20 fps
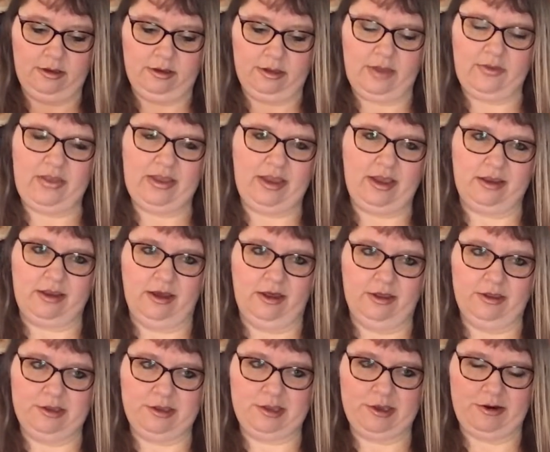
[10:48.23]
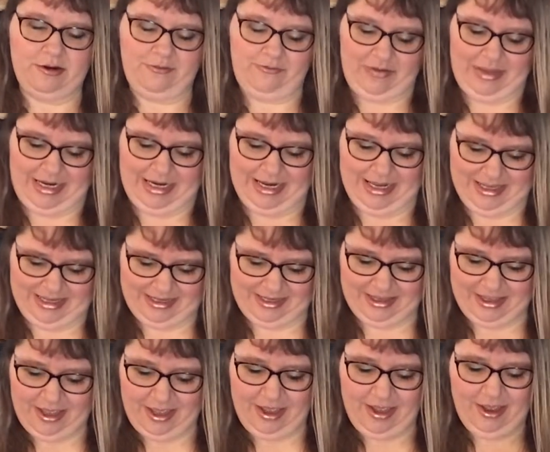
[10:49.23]
I think I call it Seraphine,
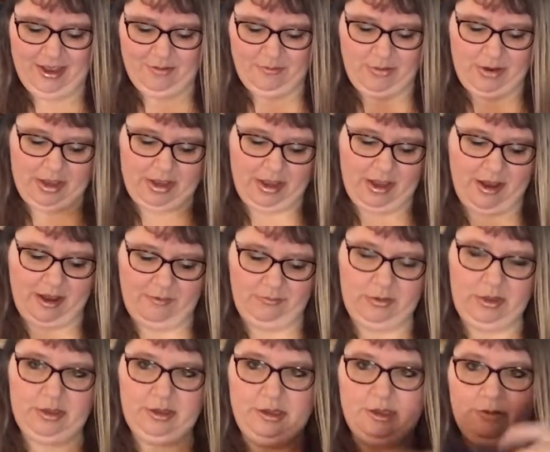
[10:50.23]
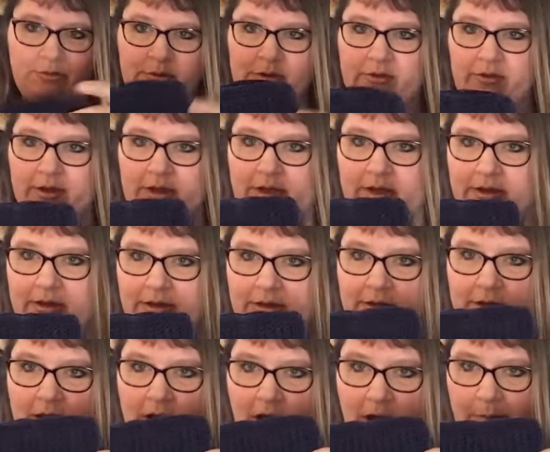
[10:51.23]
but this is with
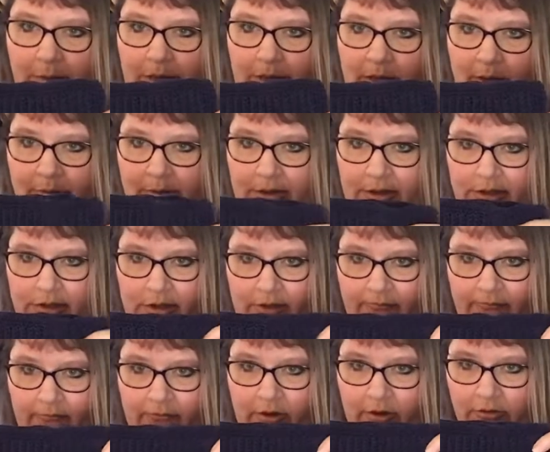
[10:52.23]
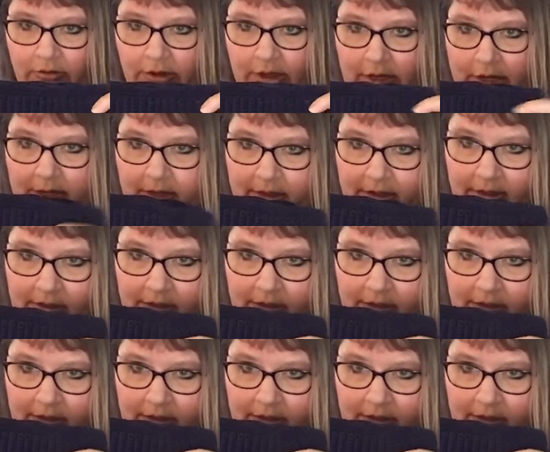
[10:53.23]
Hobby Lobby Sinfonia